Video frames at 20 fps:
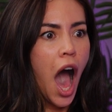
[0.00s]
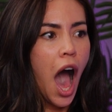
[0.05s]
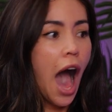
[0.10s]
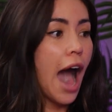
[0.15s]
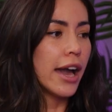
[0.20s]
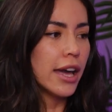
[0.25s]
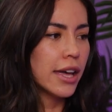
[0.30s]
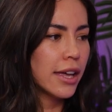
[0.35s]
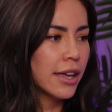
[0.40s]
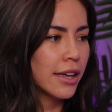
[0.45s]

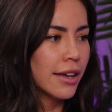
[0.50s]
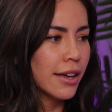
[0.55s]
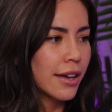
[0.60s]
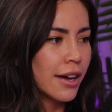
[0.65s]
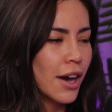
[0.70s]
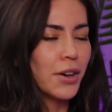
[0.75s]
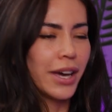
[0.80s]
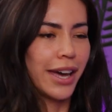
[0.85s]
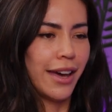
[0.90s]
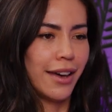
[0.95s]
I
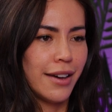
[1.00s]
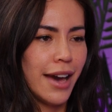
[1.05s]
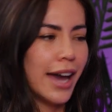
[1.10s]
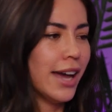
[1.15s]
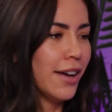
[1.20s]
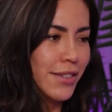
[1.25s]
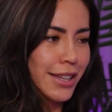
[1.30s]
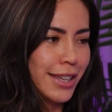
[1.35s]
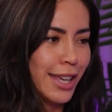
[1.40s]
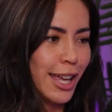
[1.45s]

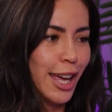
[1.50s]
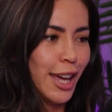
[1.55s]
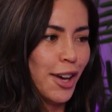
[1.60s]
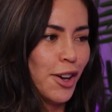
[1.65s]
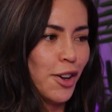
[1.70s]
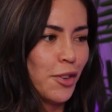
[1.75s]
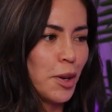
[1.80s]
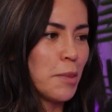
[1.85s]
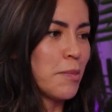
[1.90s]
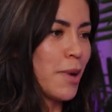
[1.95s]
have a kink
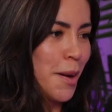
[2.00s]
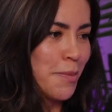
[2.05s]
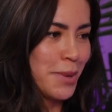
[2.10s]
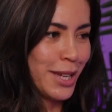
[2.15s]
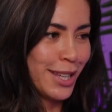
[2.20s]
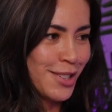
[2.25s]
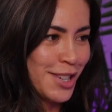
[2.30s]
for popping